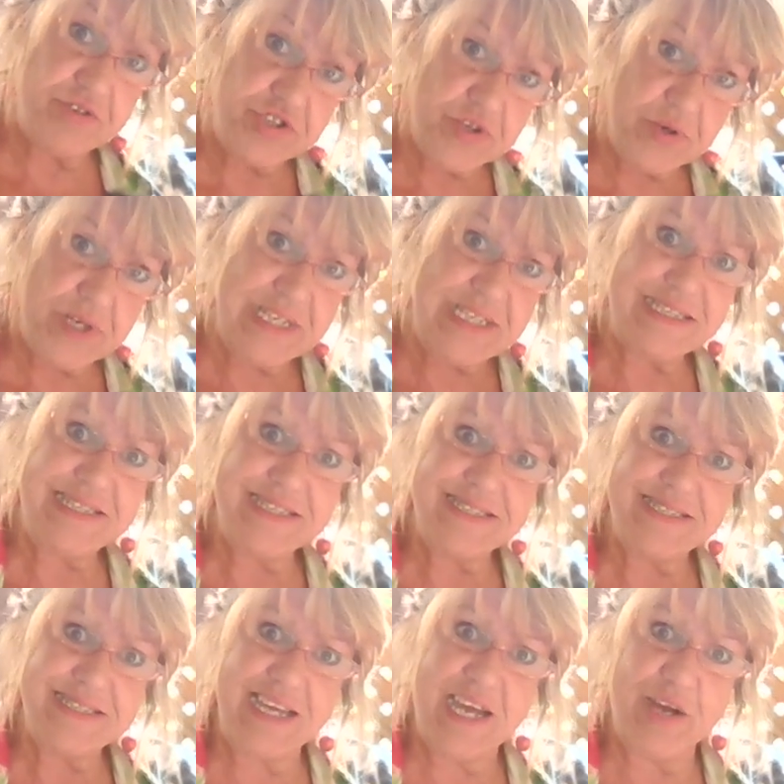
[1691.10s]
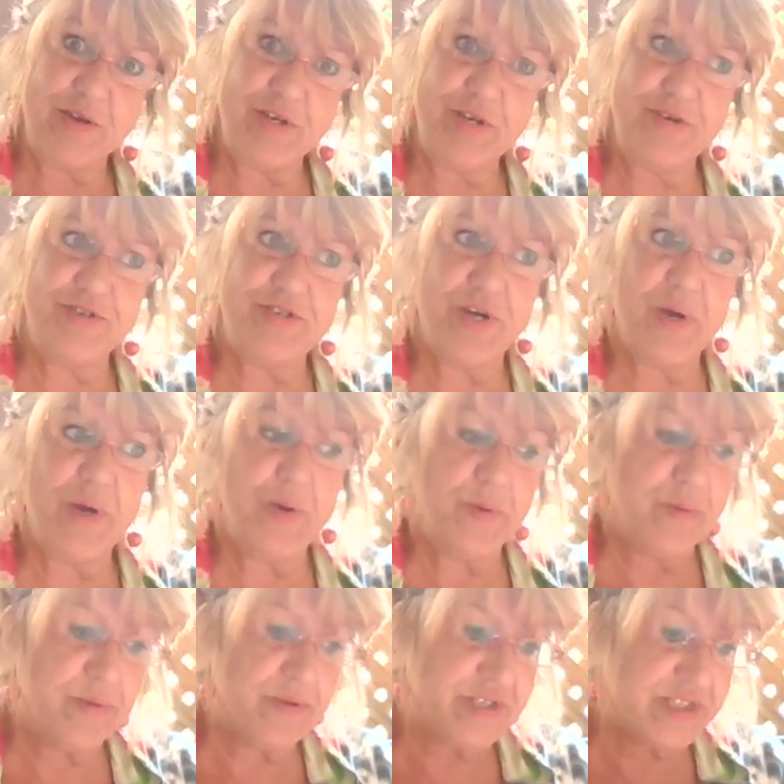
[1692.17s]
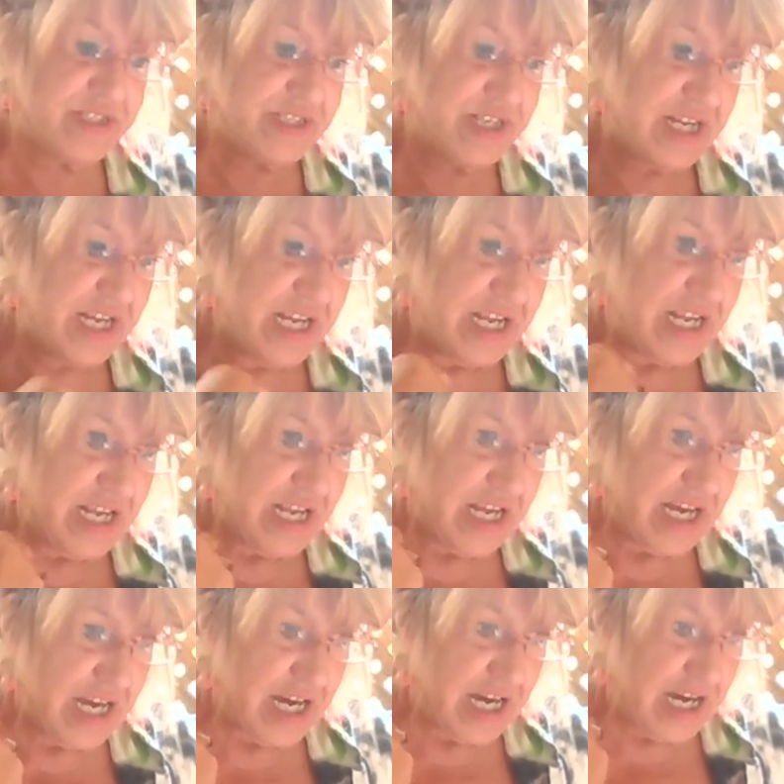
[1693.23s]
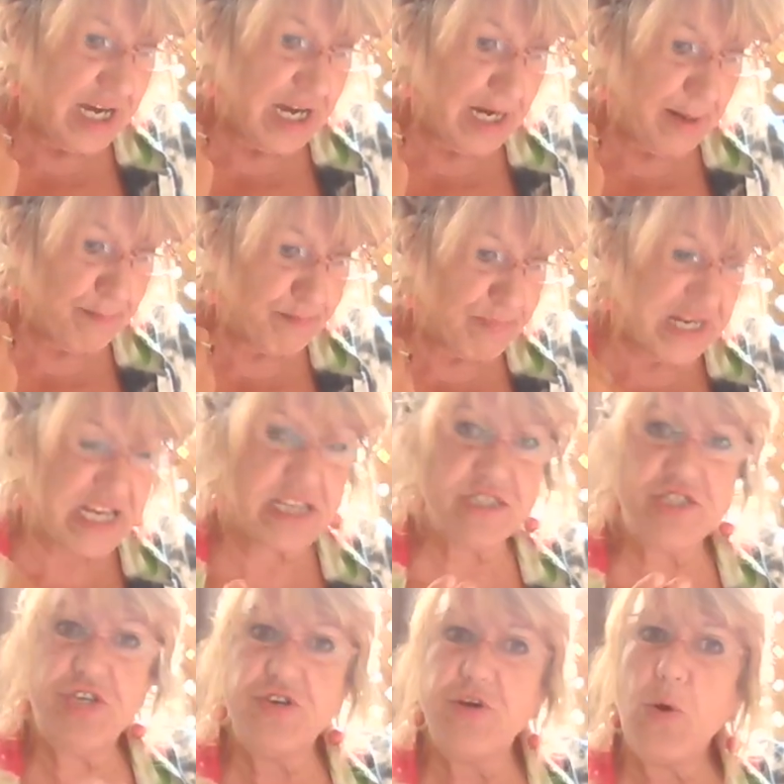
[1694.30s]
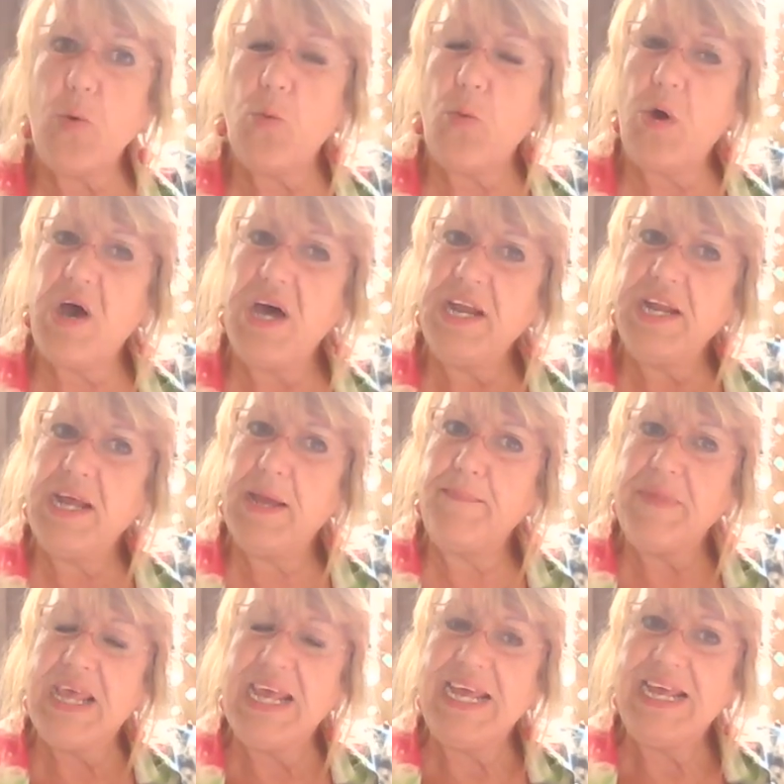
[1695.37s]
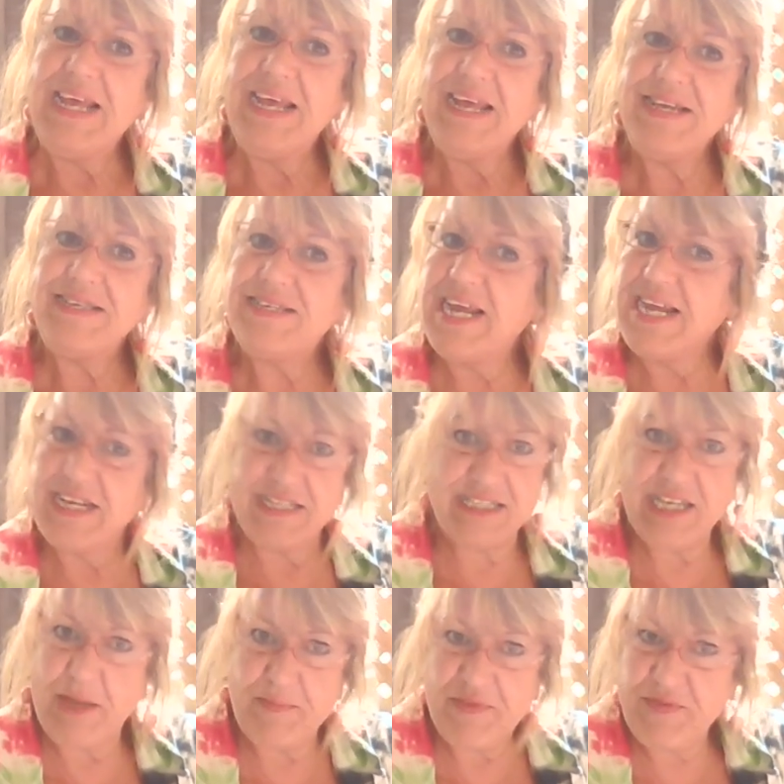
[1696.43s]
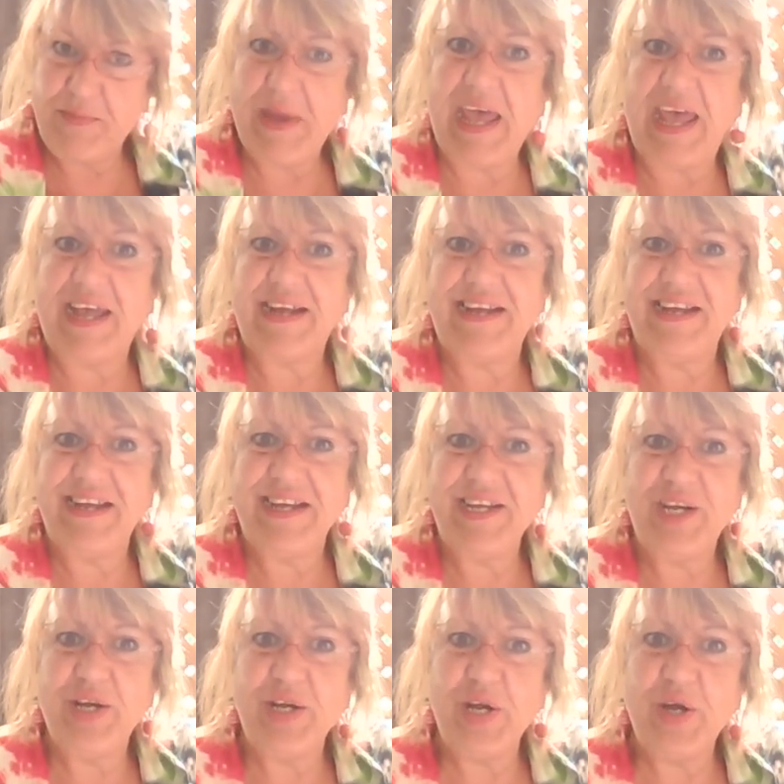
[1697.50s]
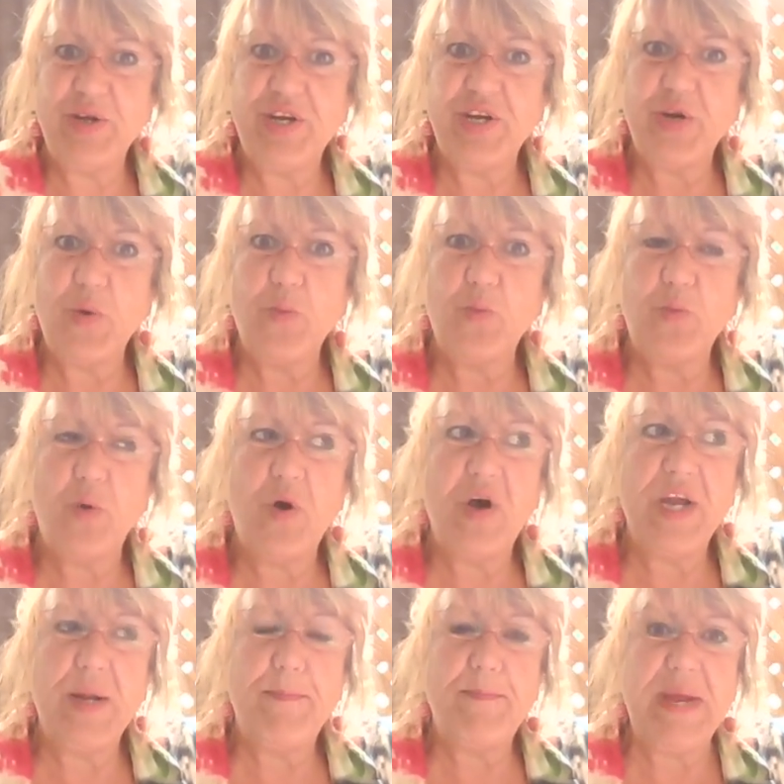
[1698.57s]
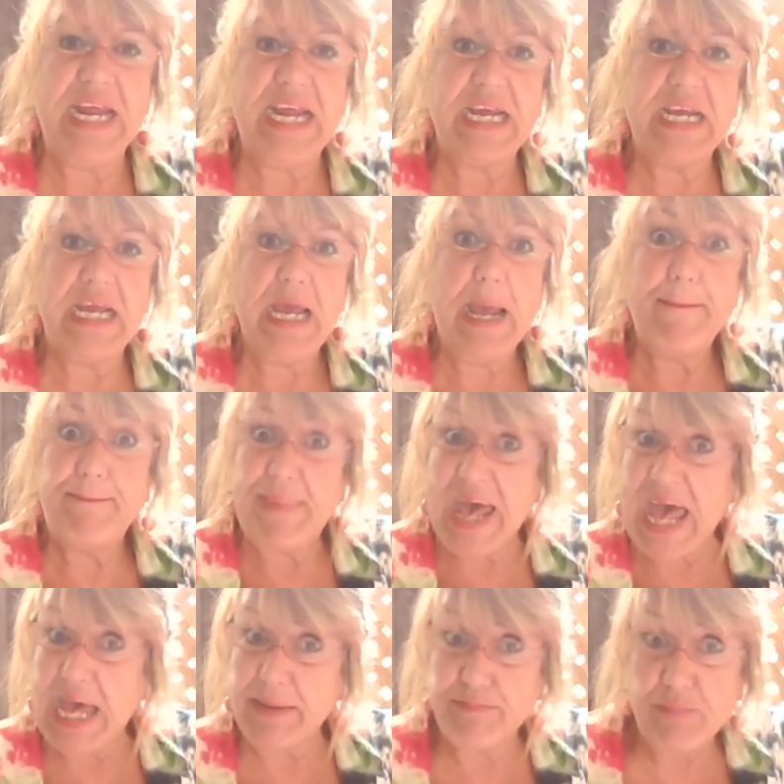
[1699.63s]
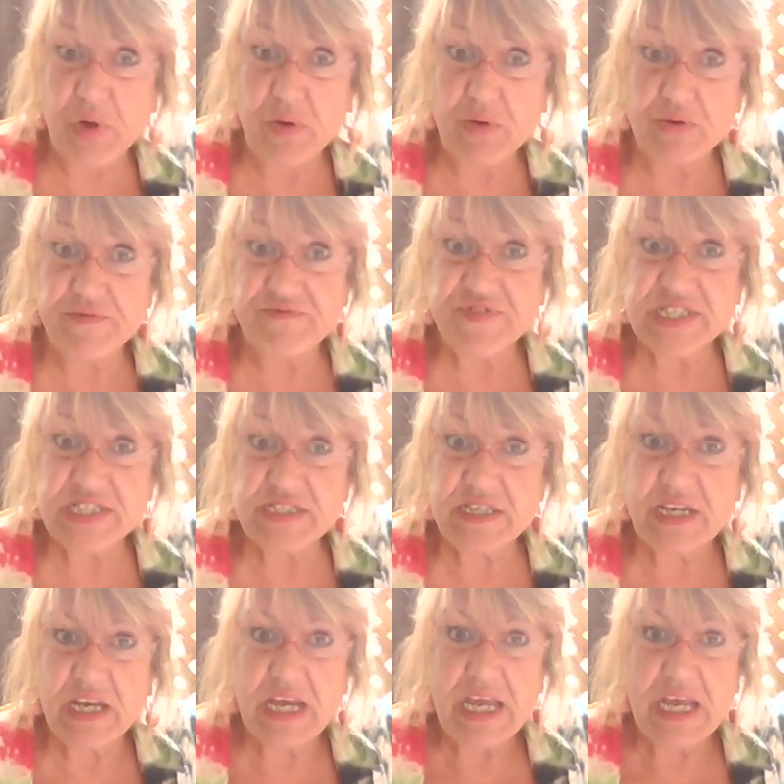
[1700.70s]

choices now. You don't, because you don't want to take steps back. You don't want to make bad moves.